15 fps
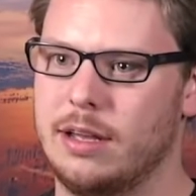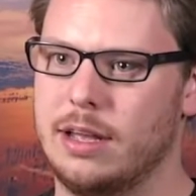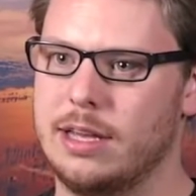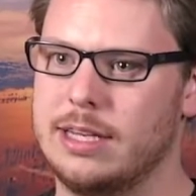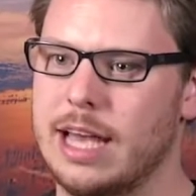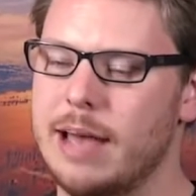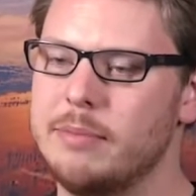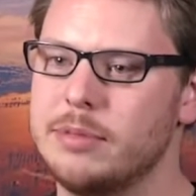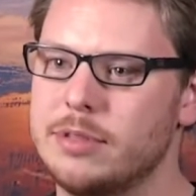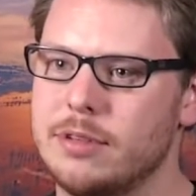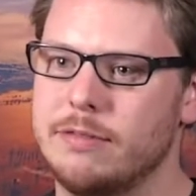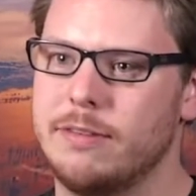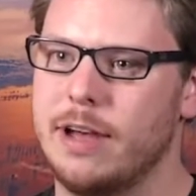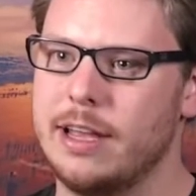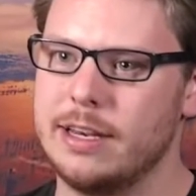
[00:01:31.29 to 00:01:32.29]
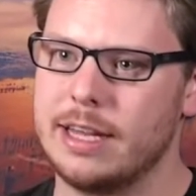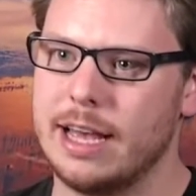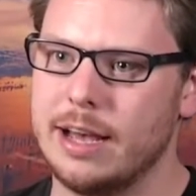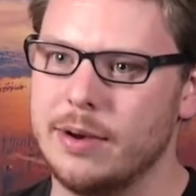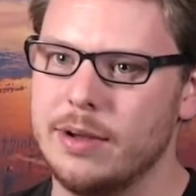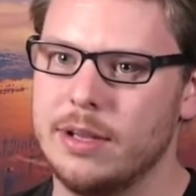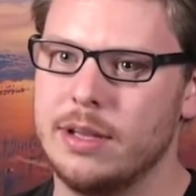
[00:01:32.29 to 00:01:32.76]
attempts to find
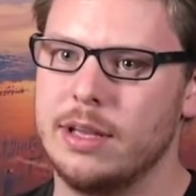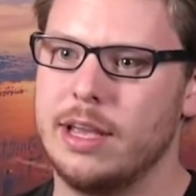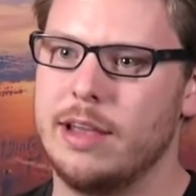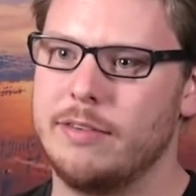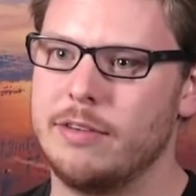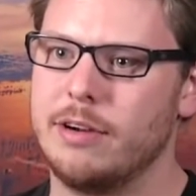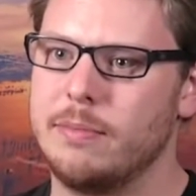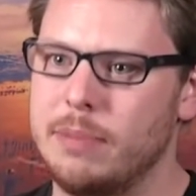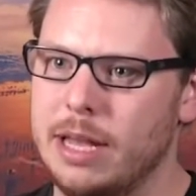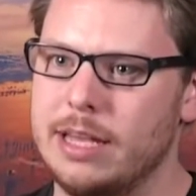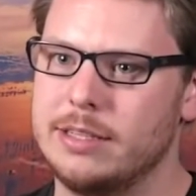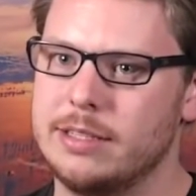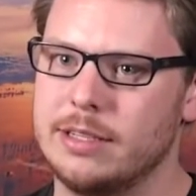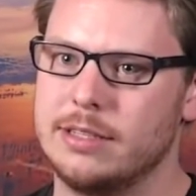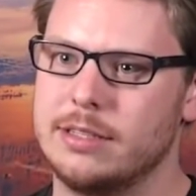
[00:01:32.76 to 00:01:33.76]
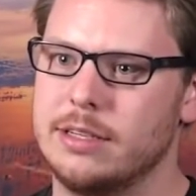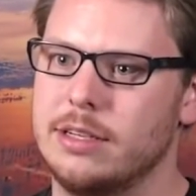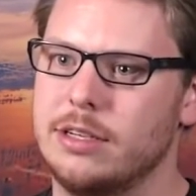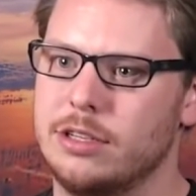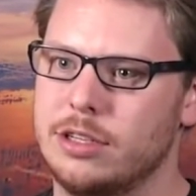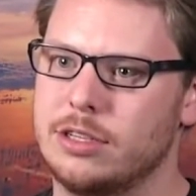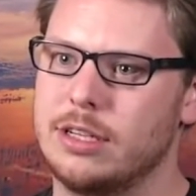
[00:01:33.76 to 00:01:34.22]
out if there are places
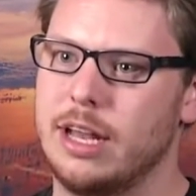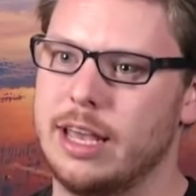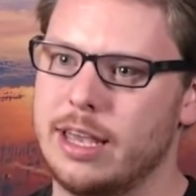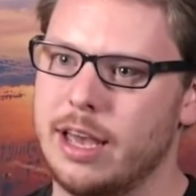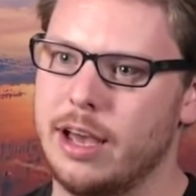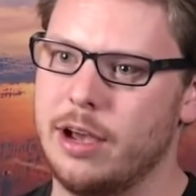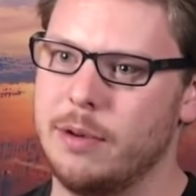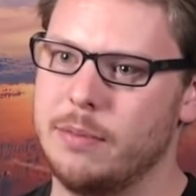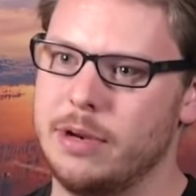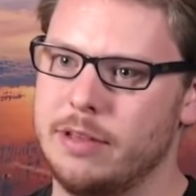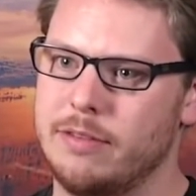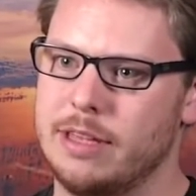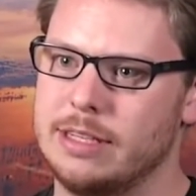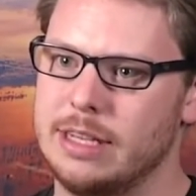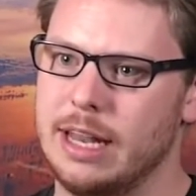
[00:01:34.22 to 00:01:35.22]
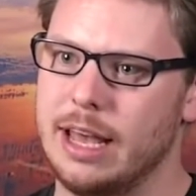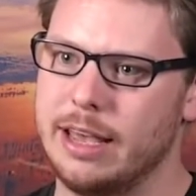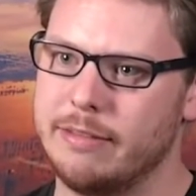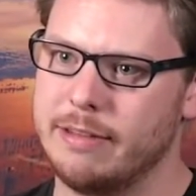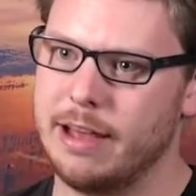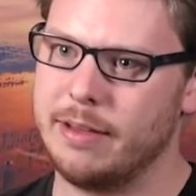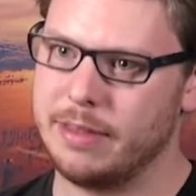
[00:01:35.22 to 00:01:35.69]
just like home and if there's
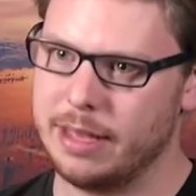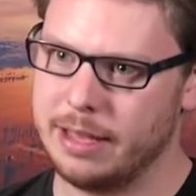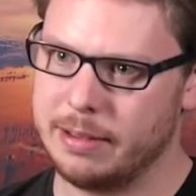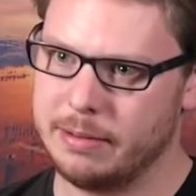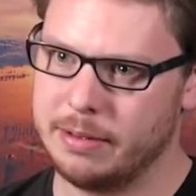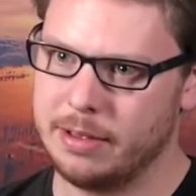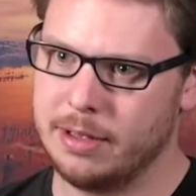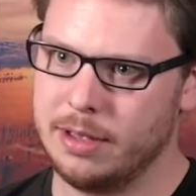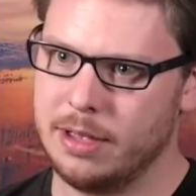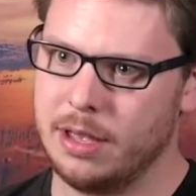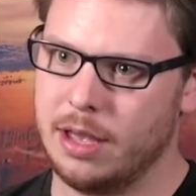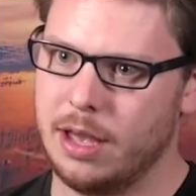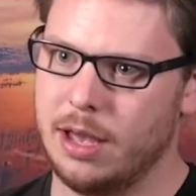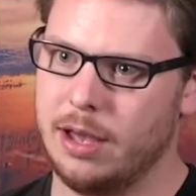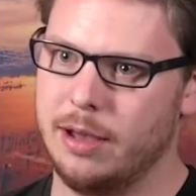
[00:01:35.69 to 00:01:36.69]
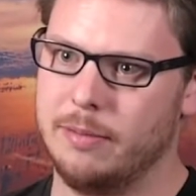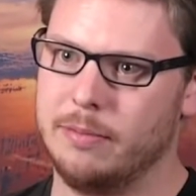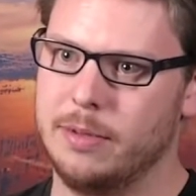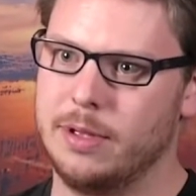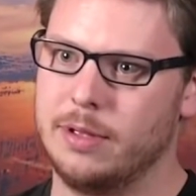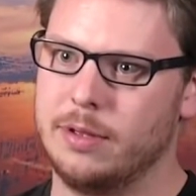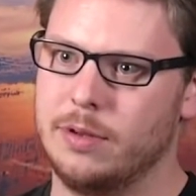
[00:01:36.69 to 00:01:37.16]
life out there.
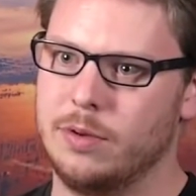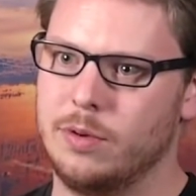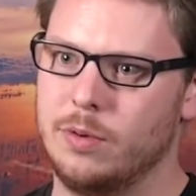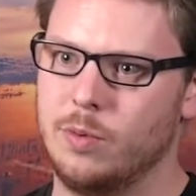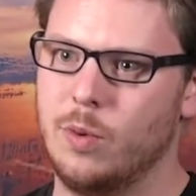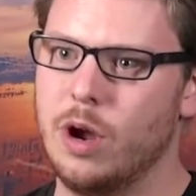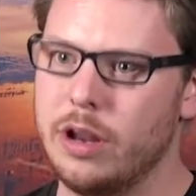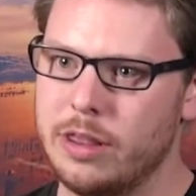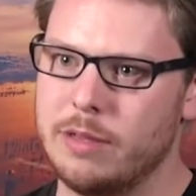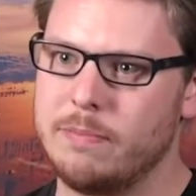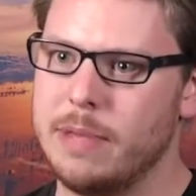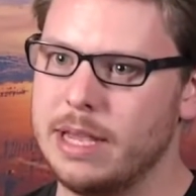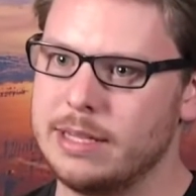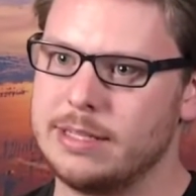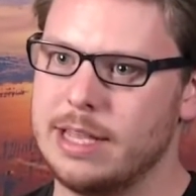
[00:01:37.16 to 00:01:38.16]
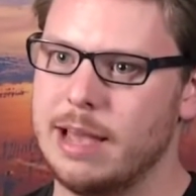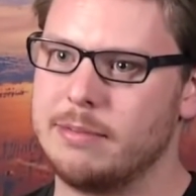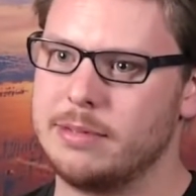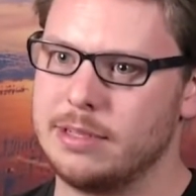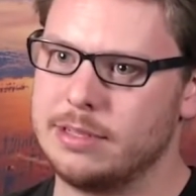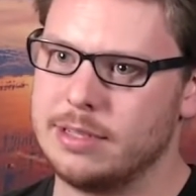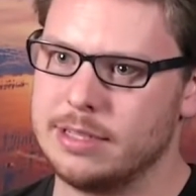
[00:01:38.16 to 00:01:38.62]
One of the big
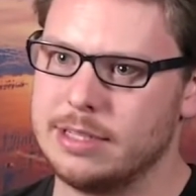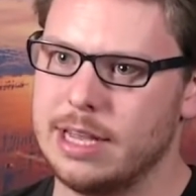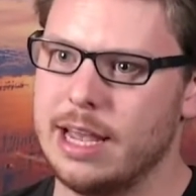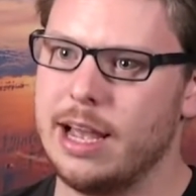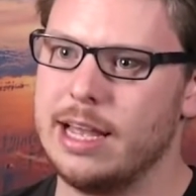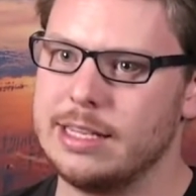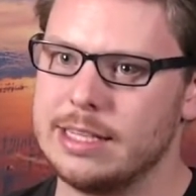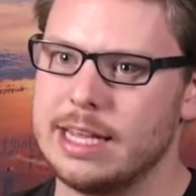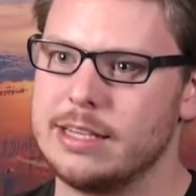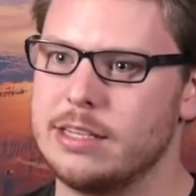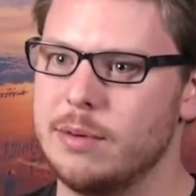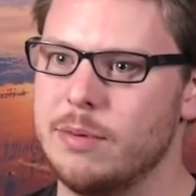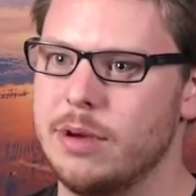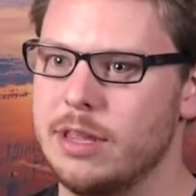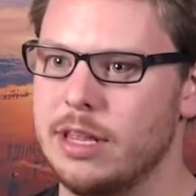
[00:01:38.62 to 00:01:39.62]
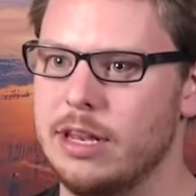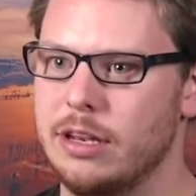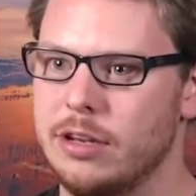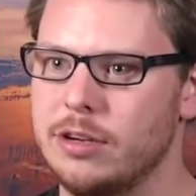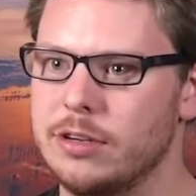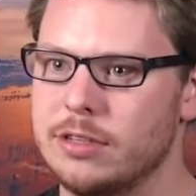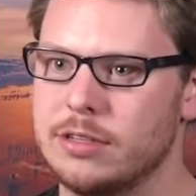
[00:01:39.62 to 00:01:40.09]
steps is to say, is there somewhere that
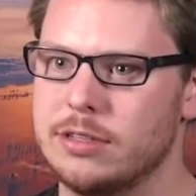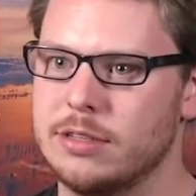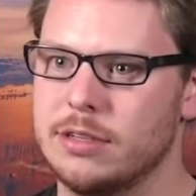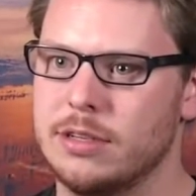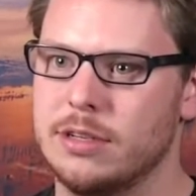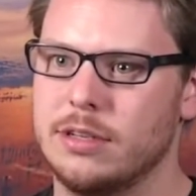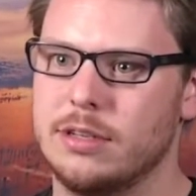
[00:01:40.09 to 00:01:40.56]
looks,